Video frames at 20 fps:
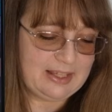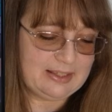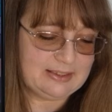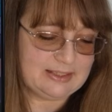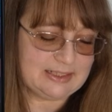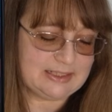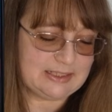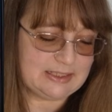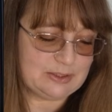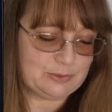
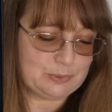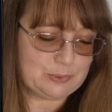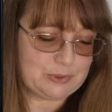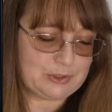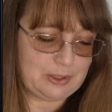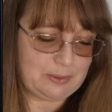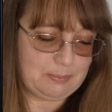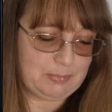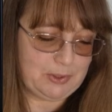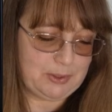This is
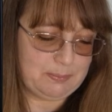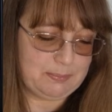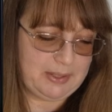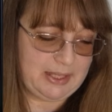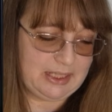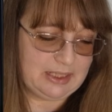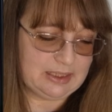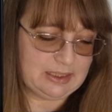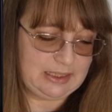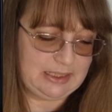also by
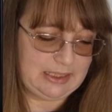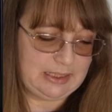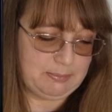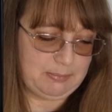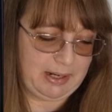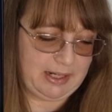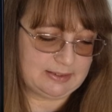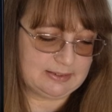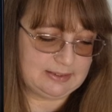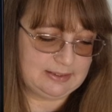Pink Lily
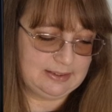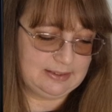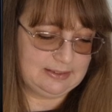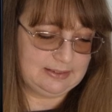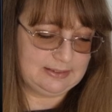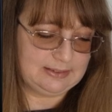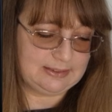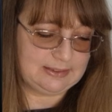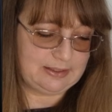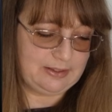
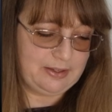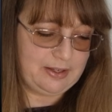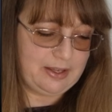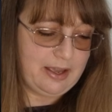Patterns.